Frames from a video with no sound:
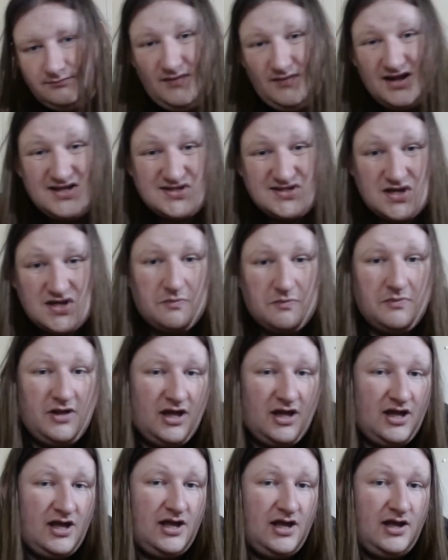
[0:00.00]
So
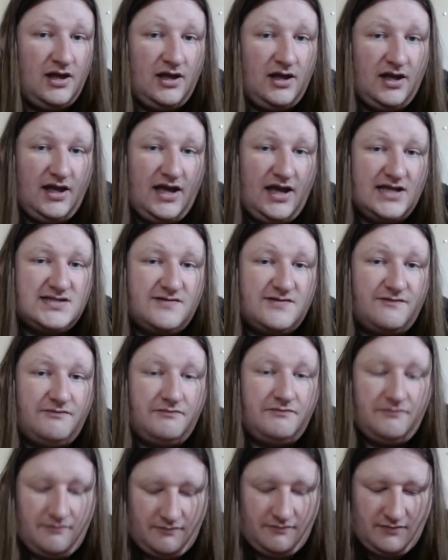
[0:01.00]
it's
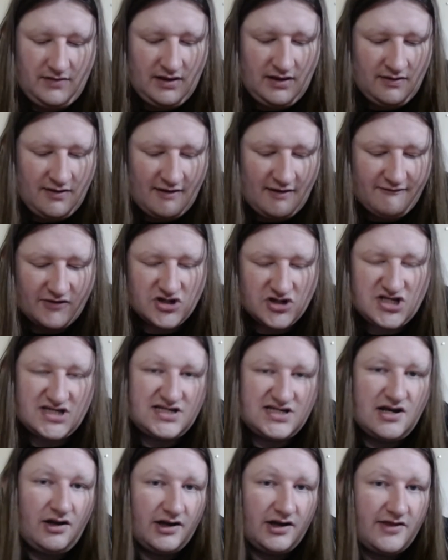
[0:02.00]
that
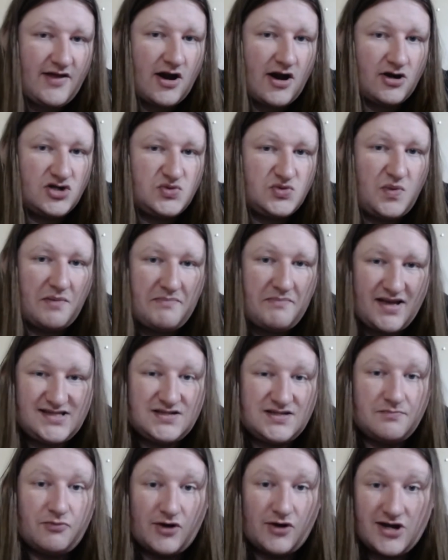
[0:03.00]
versatility there is what makes
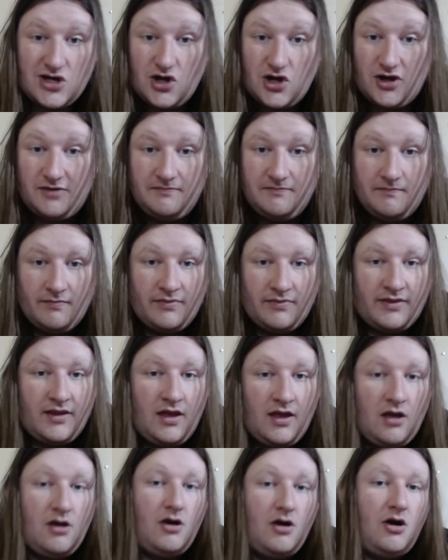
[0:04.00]
it pretty good.
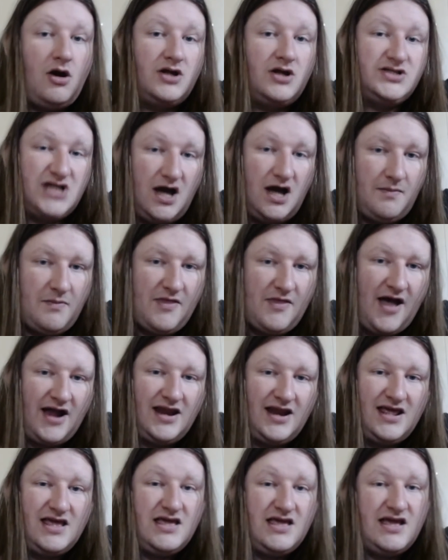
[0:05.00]
On top of that,
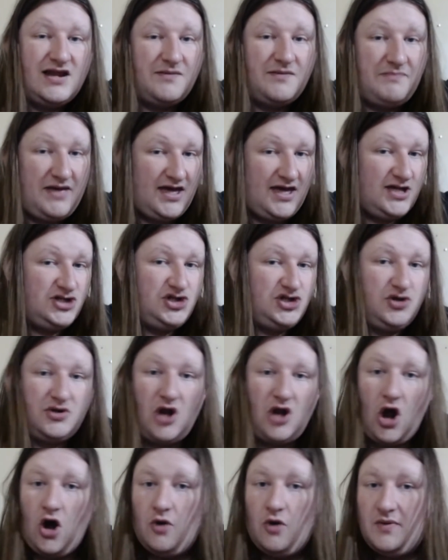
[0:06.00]
in a pinch, you can
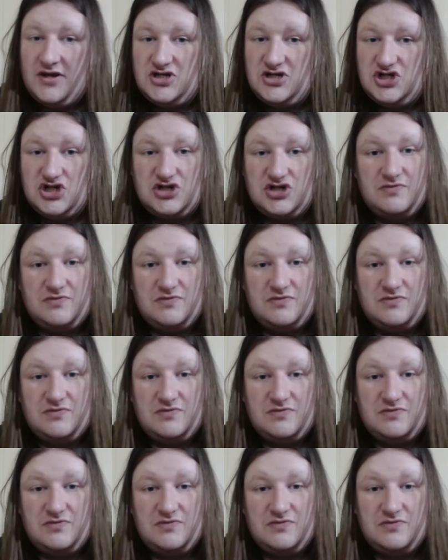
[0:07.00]
always just